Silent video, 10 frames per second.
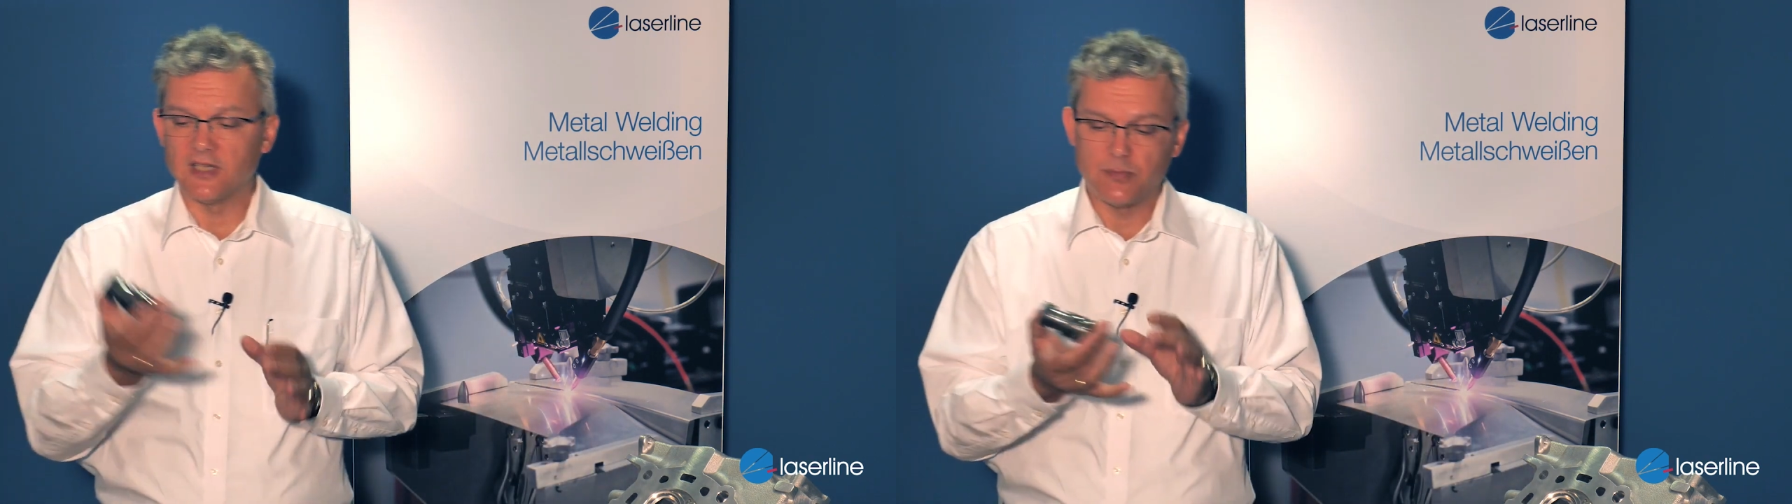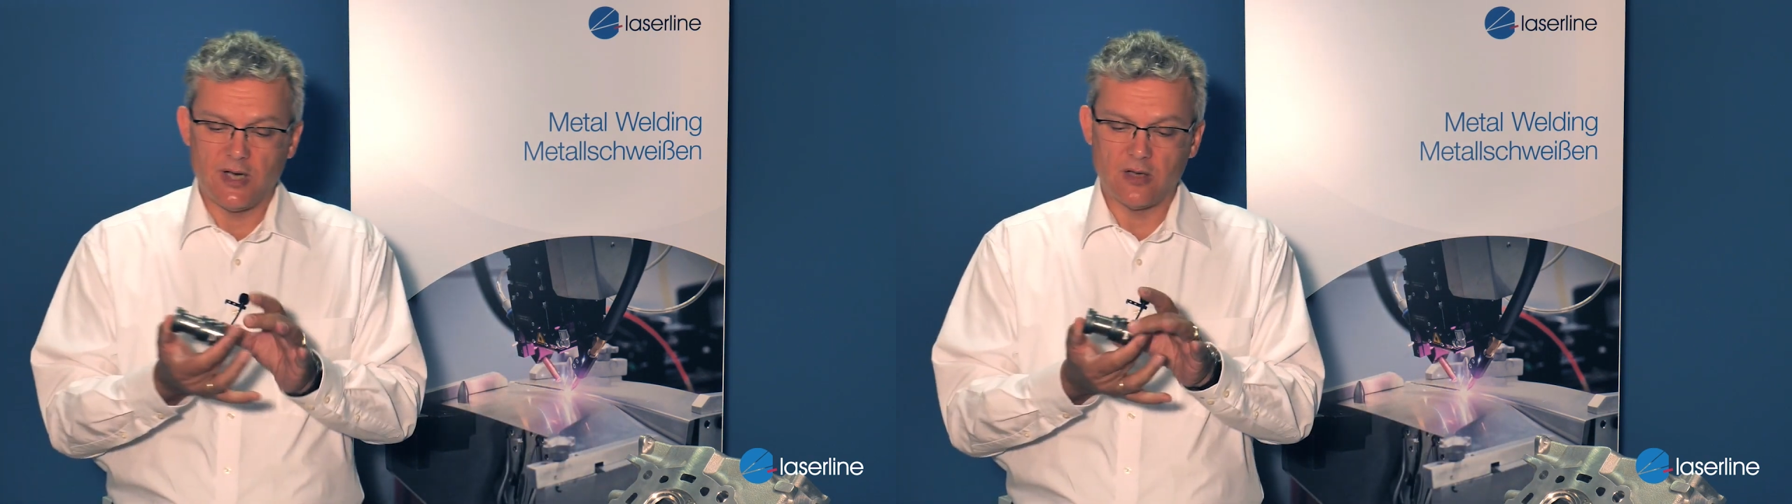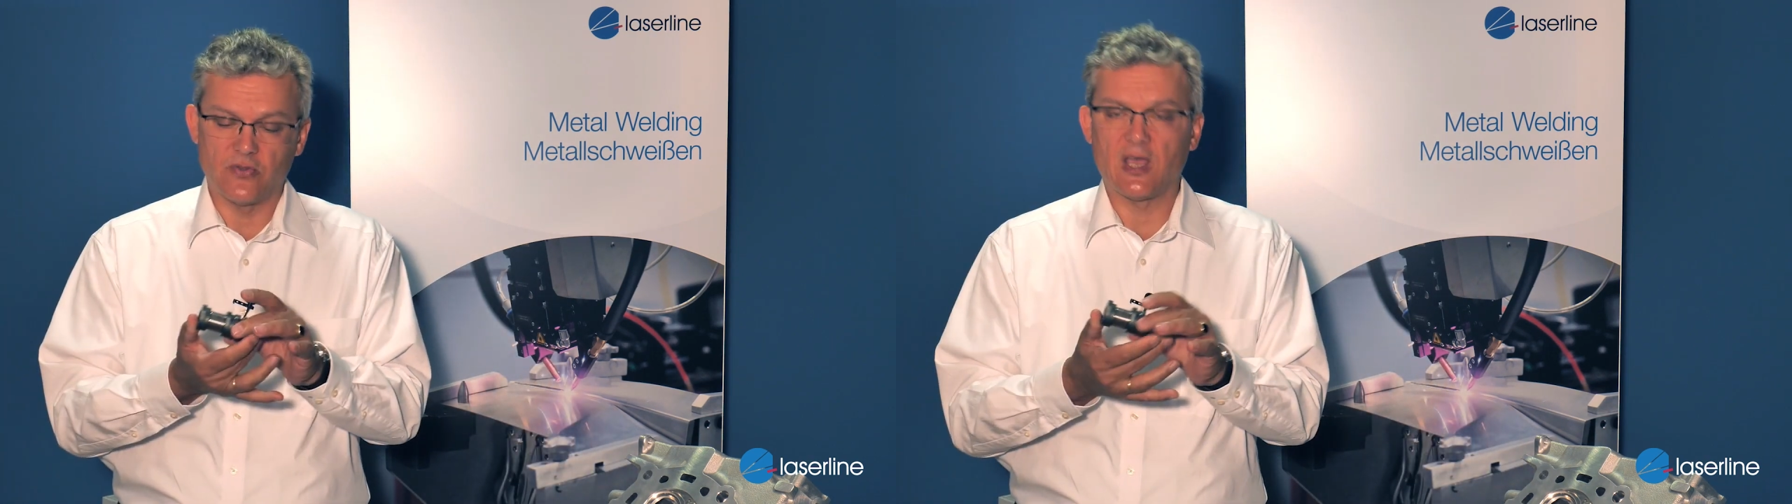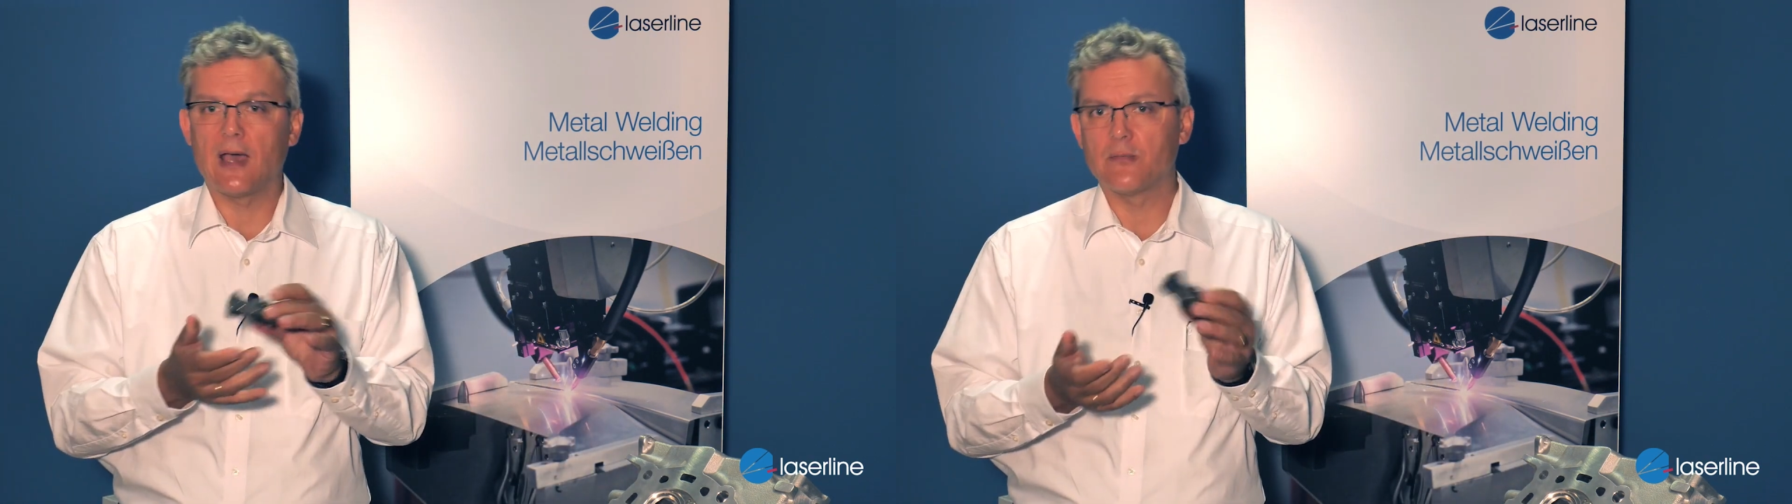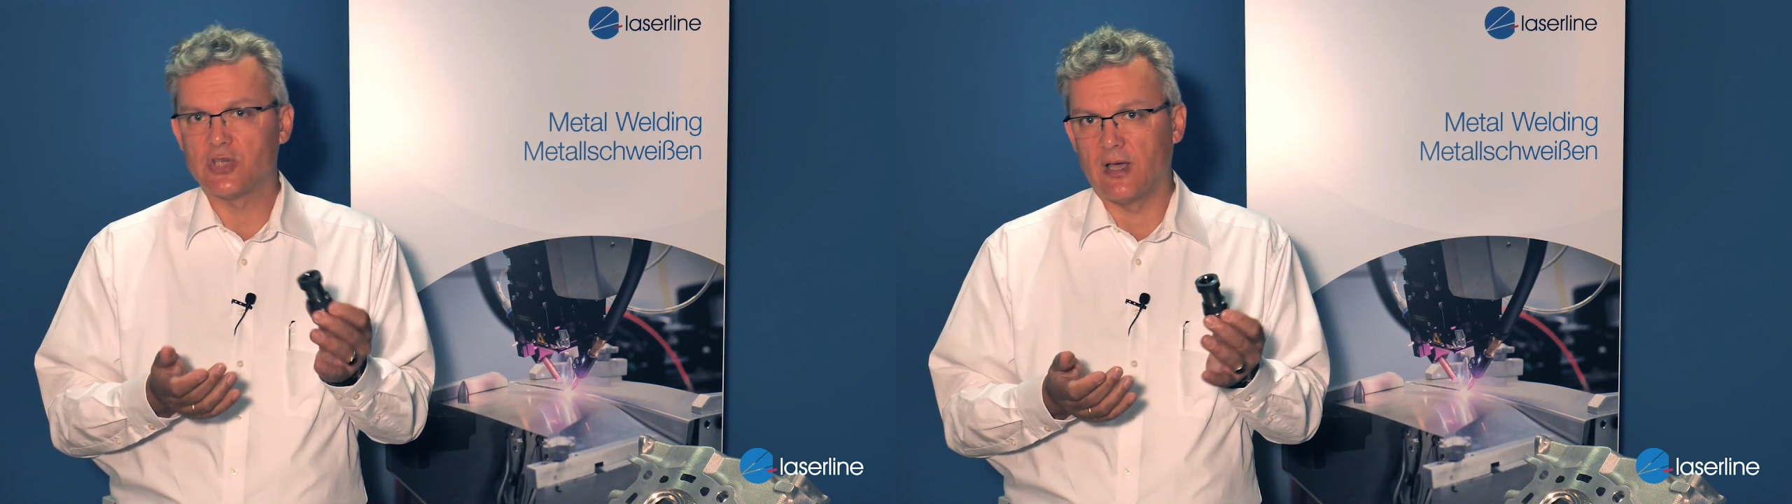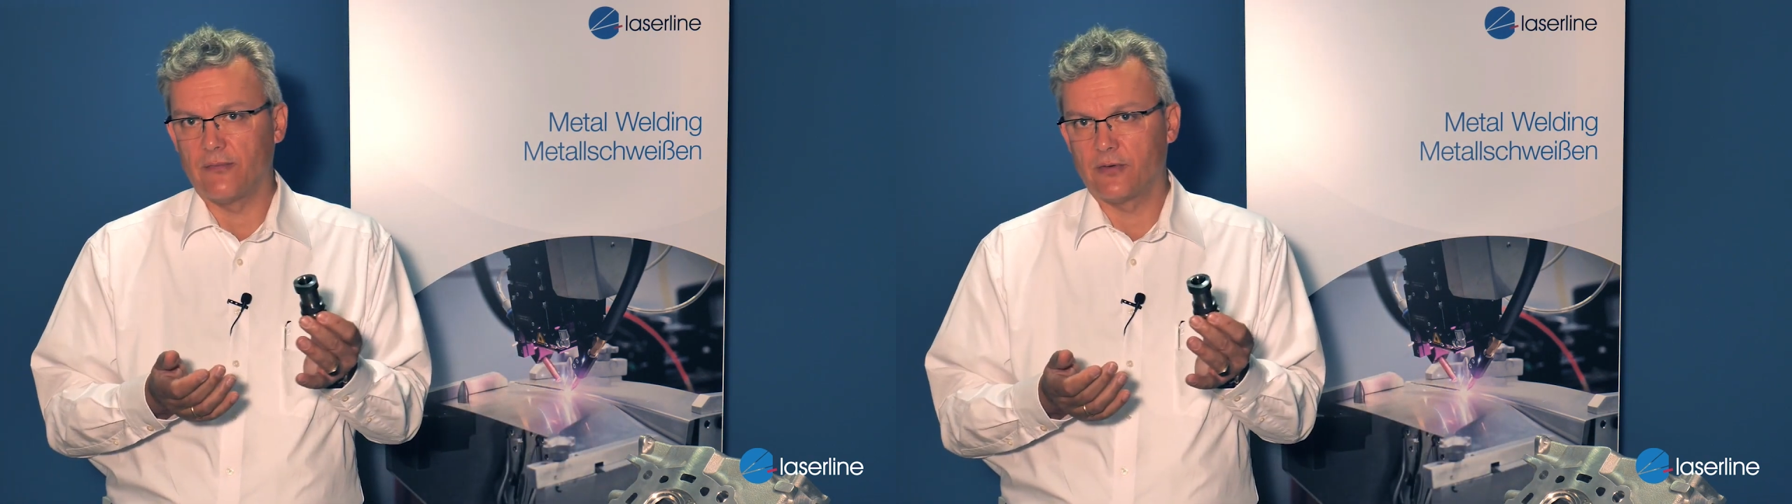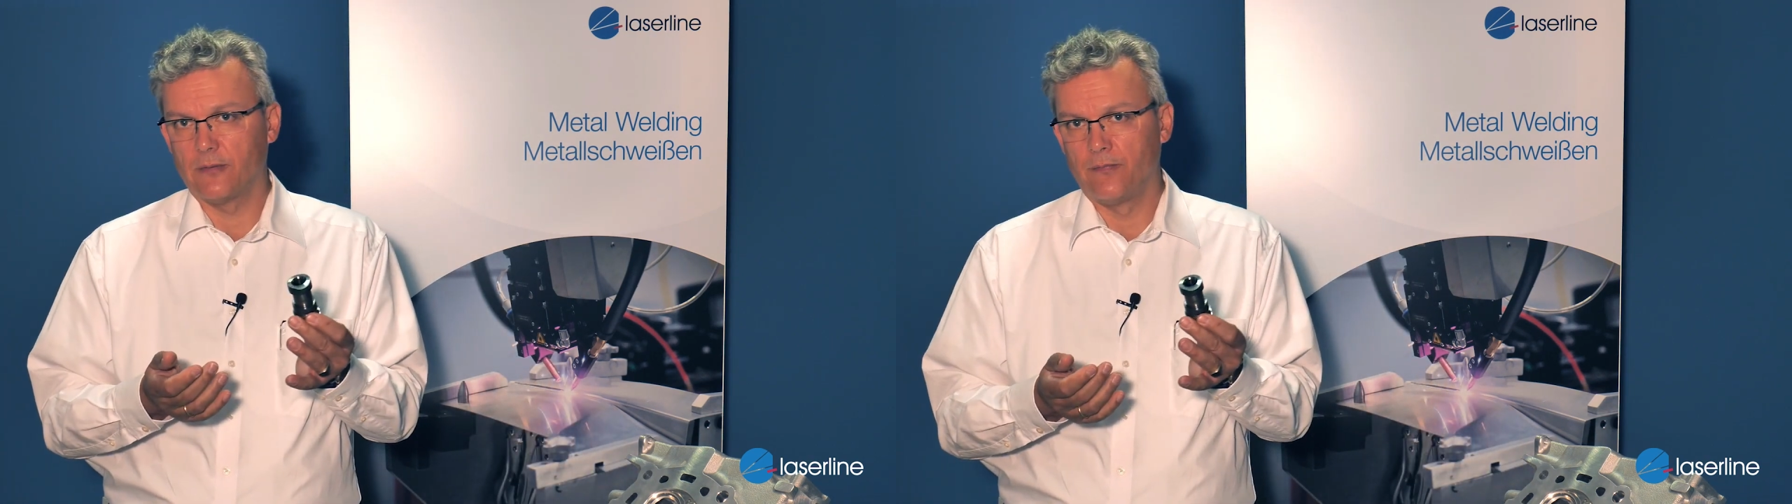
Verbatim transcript: part of a camshaft.